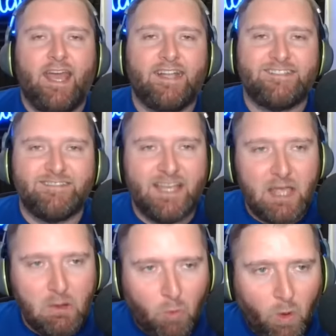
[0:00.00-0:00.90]

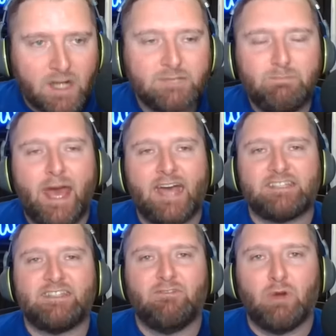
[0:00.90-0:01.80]
It works
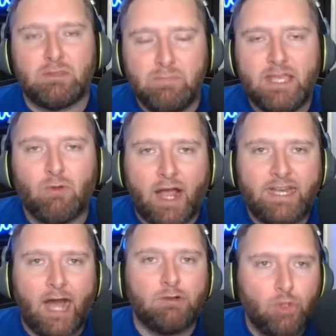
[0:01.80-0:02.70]
best with me right
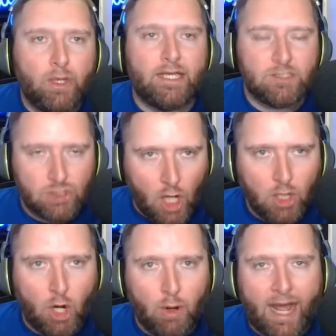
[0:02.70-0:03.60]
now doing it
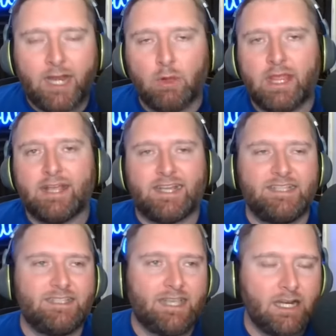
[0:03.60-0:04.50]
solo, and I know that it
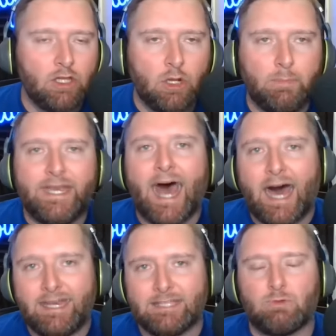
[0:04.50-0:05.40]
can get a little
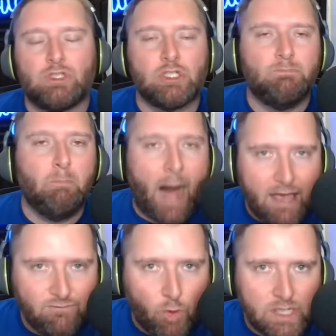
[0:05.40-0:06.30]
monotonous with just
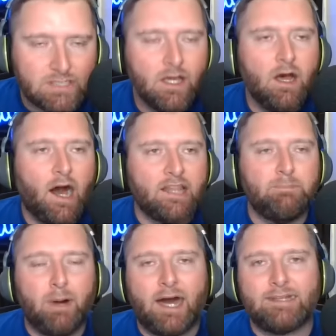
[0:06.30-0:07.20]
my voice on the
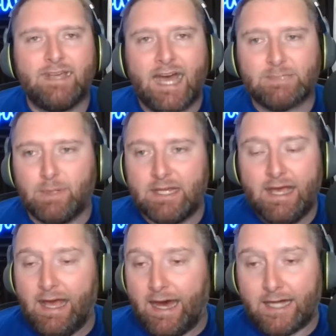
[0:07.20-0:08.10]
podcast, but
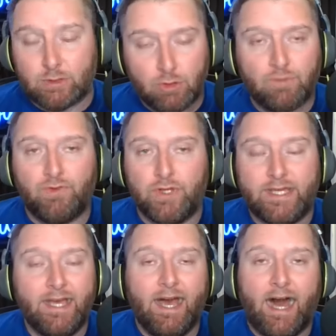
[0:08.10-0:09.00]

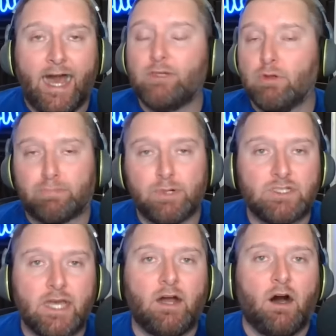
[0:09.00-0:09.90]
truthfully, I do
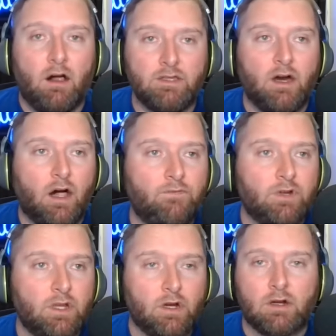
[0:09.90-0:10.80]
appreciate all y'all for
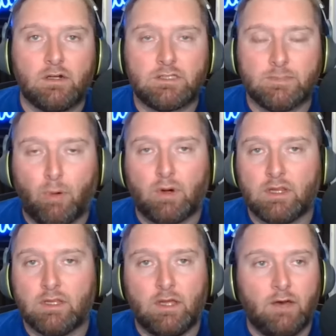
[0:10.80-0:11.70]
your support
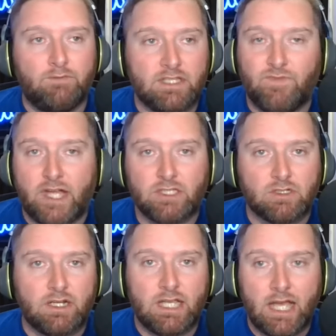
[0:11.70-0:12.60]
of this venture.